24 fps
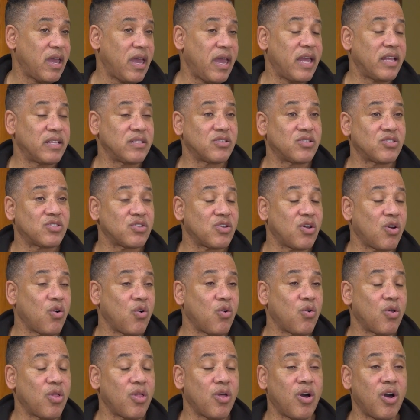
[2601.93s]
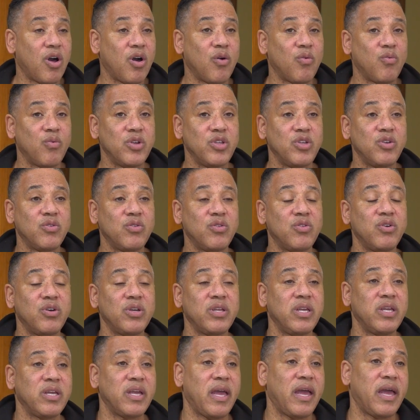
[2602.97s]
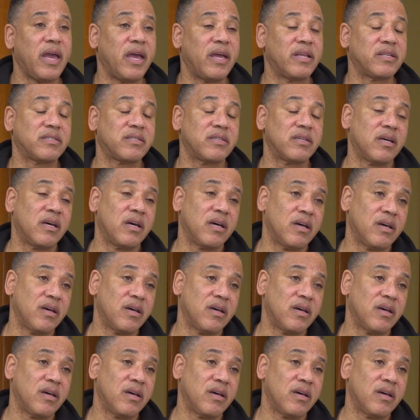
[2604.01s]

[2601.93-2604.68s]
And so when you're looking at